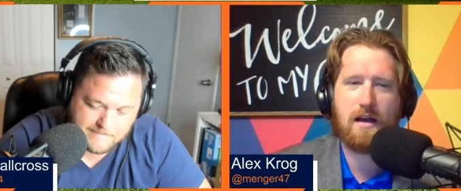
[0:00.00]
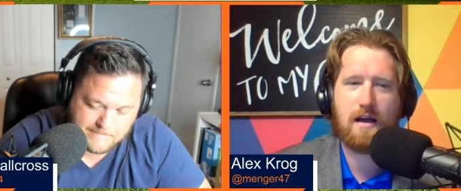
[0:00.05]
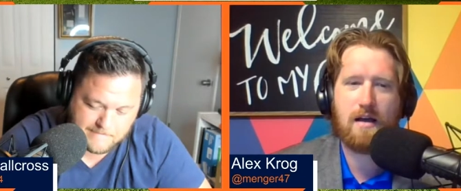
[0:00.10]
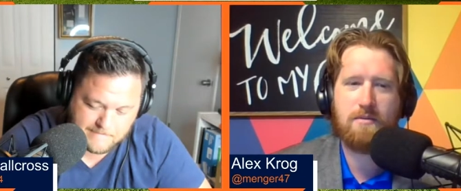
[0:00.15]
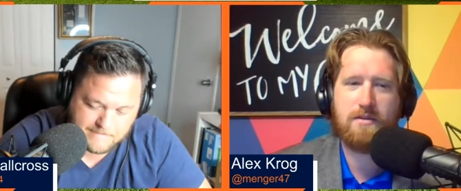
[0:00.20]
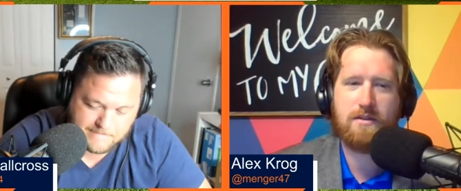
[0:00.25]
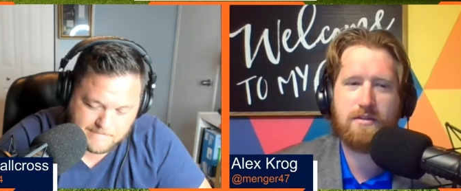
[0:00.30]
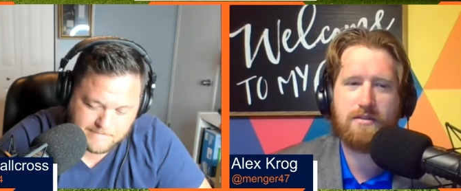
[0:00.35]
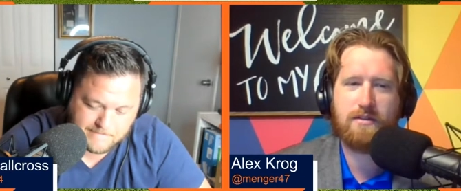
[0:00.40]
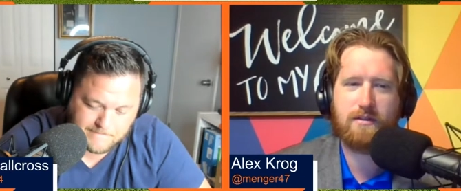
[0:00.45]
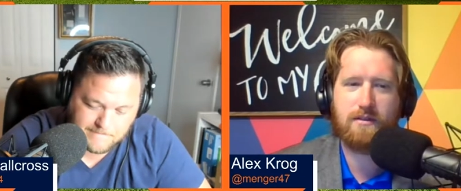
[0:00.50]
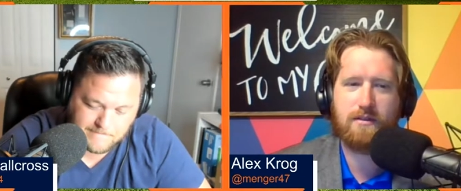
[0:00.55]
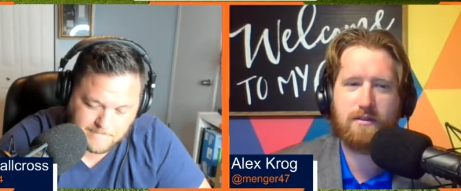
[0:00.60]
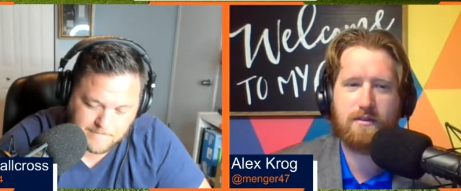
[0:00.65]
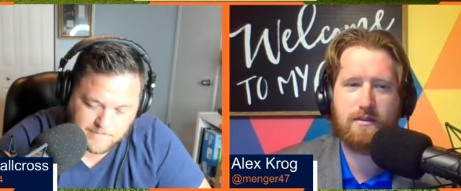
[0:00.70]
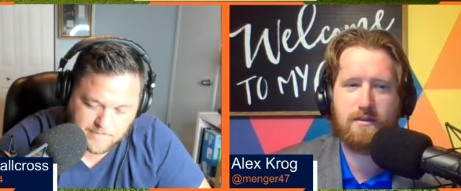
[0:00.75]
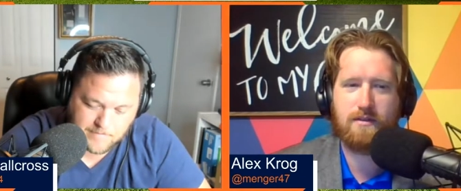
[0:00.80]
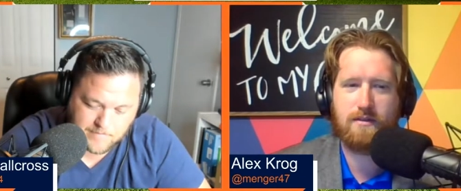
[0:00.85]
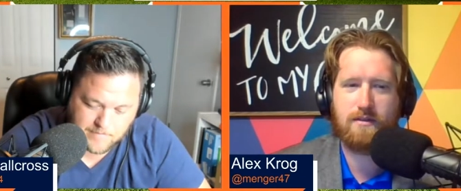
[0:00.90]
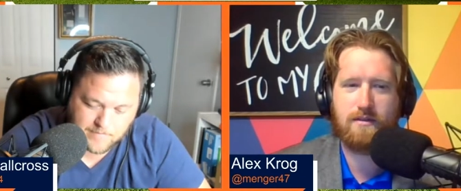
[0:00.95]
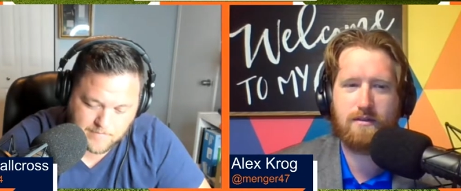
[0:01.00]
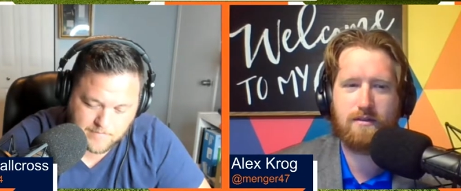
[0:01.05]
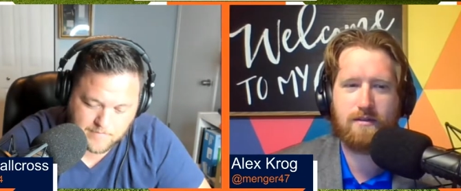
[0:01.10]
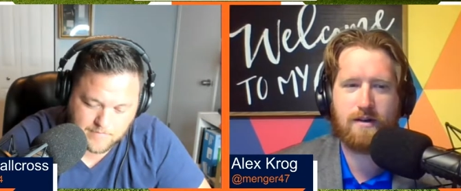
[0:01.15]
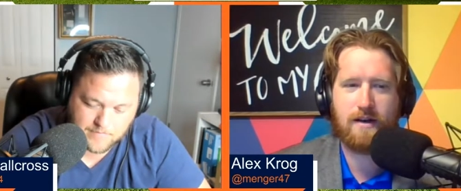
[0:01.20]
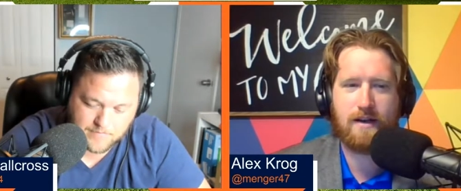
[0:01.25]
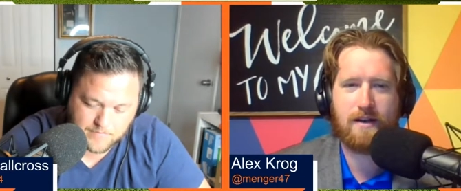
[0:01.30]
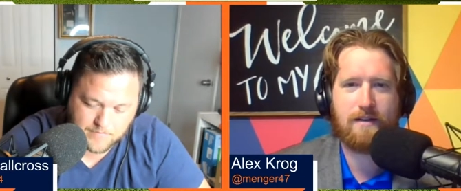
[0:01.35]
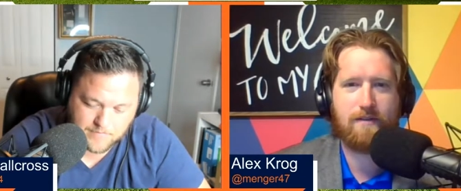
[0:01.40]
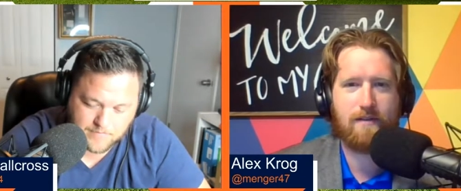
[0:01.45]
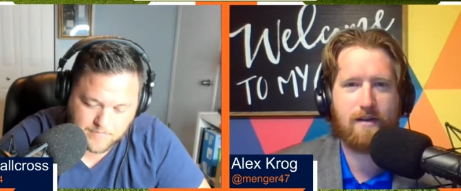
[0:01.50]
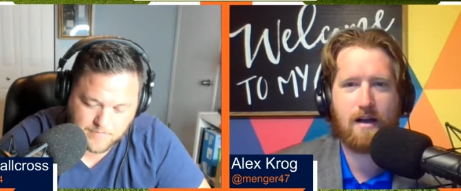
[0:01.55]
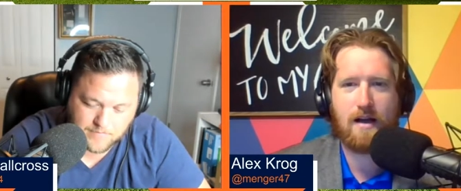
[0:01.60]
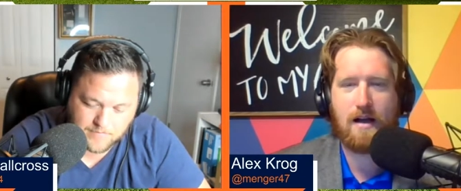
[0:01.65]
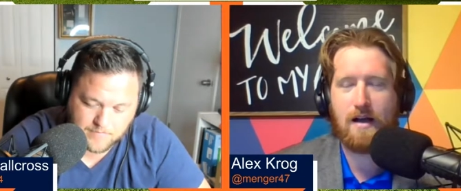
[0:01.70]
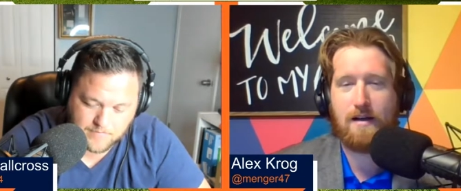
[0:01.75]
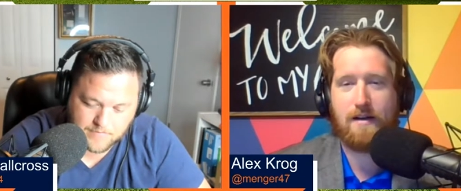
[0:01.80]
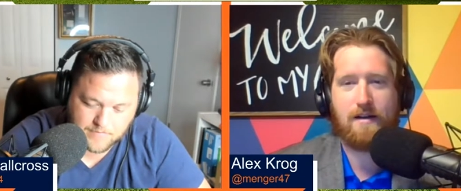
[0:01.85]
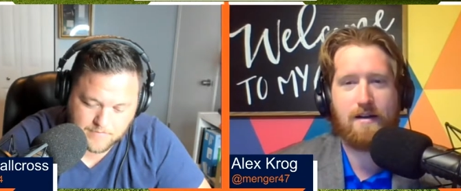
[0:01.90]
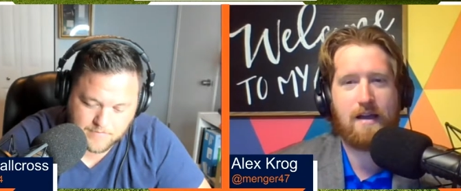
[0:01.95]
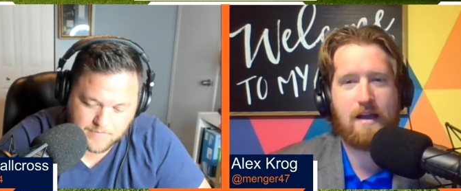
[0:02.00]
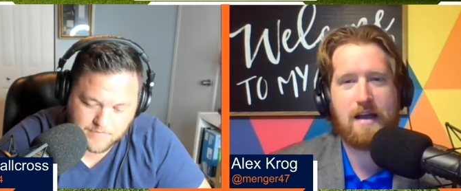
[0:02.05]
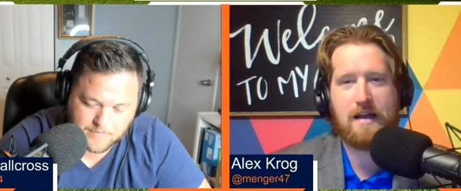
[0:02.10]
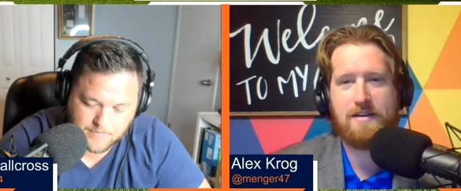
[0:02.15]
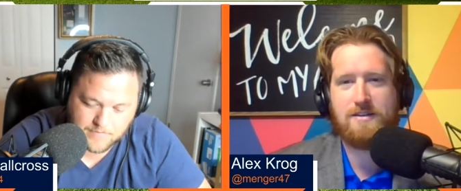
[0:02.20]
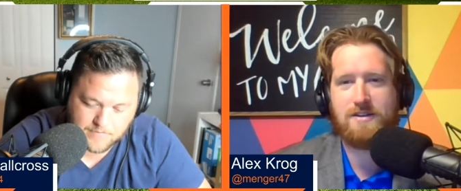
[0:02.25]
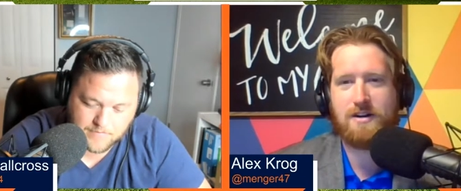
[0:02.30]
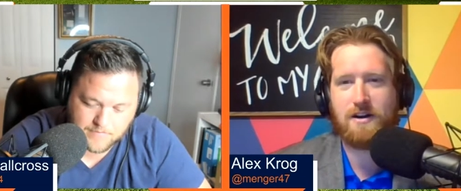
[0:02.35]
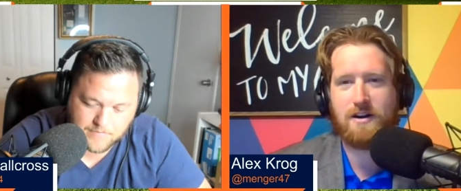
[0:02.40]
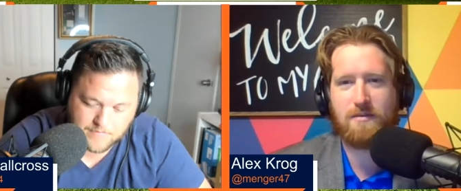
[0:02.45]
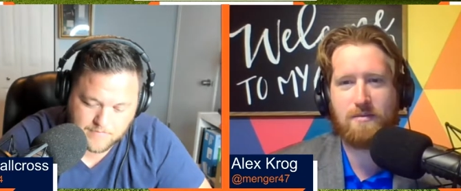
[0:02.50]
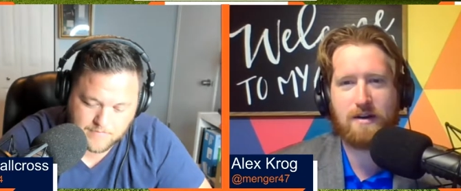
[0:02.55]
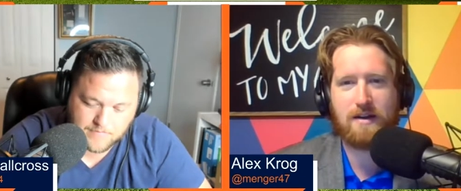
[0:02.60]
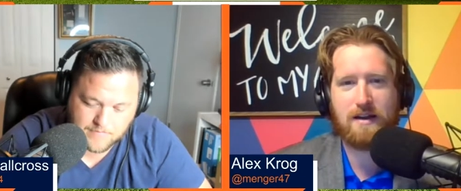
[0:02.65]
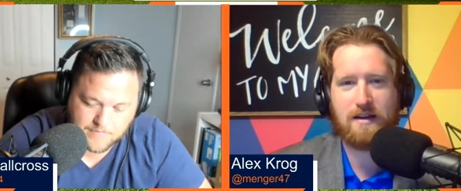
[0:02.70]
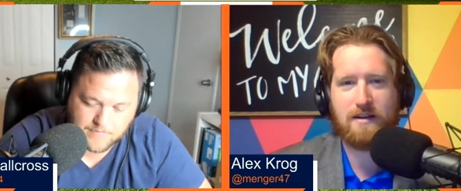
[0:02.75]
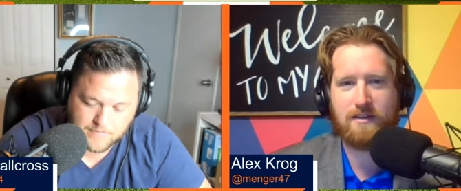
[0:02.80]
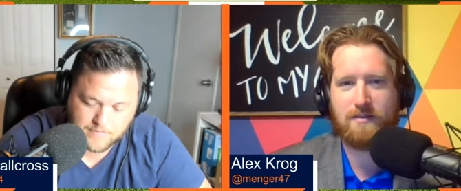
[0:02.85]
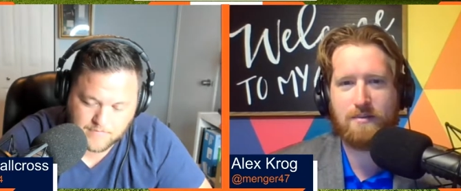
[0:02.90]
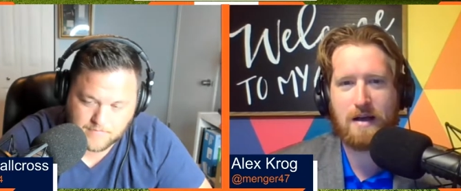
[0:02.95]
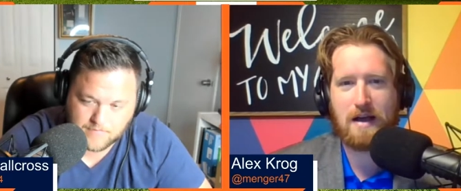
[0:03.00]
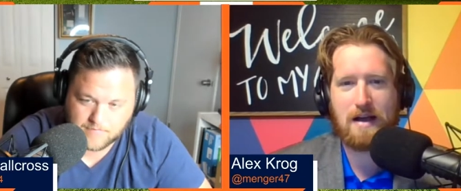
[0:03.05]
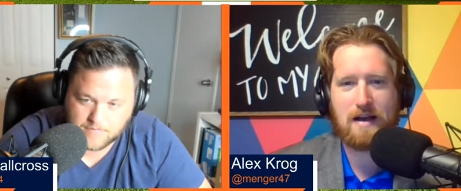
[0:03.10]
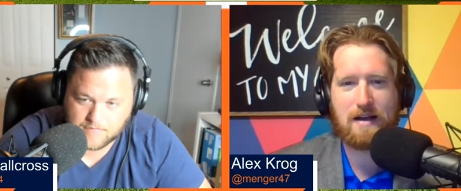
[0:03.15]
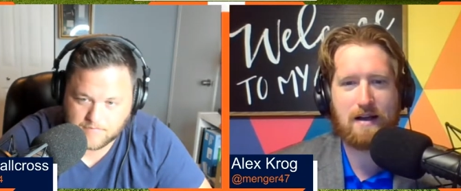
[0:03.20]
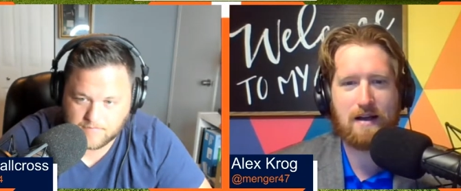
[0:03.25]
Speaker 1: I'm just like, hey, Jerick McKinnon's back.